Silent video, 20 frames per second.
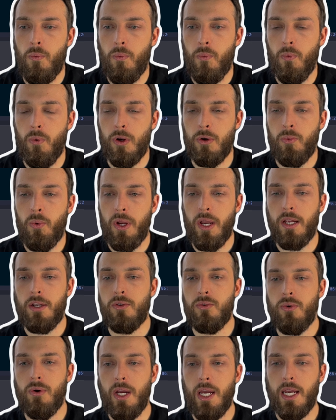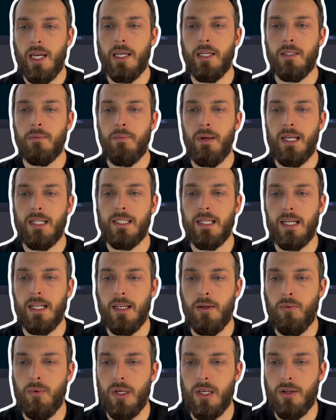what we are doing is
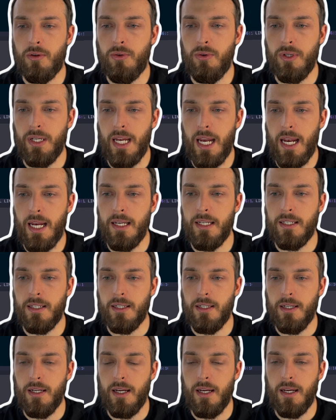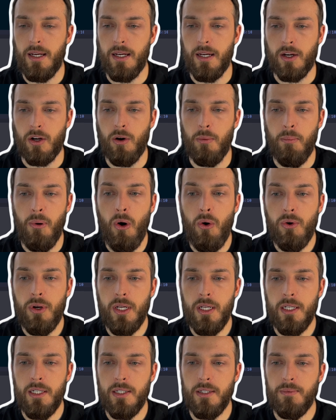basically we create a
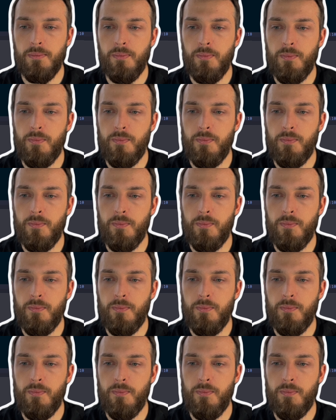component